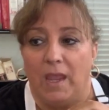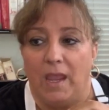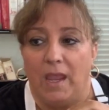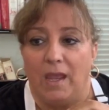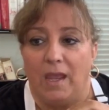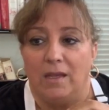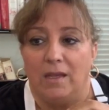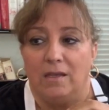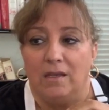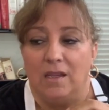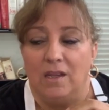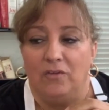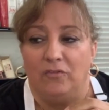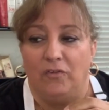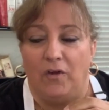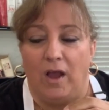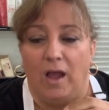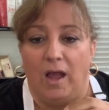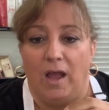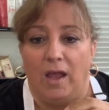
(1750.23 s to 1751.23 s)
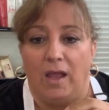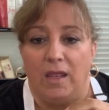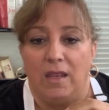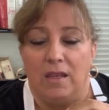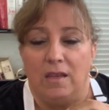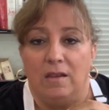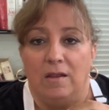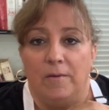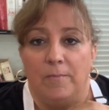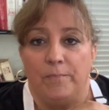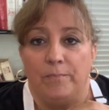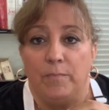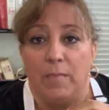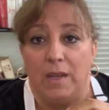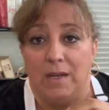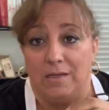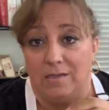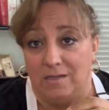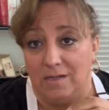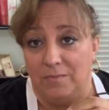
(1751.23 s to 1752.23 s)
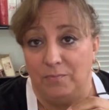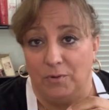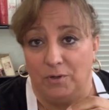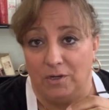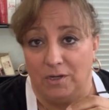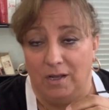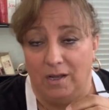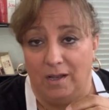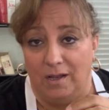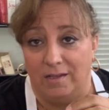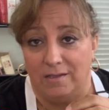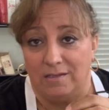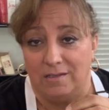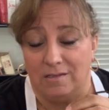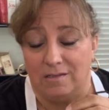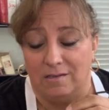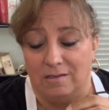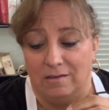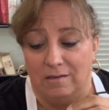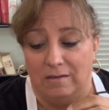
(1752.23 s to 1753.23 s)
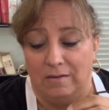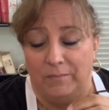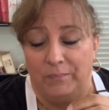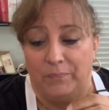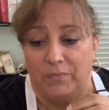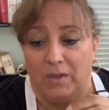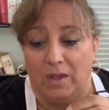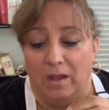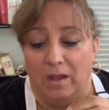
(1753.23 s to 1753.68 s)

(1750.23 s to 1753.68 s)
And if I made deeper cuts,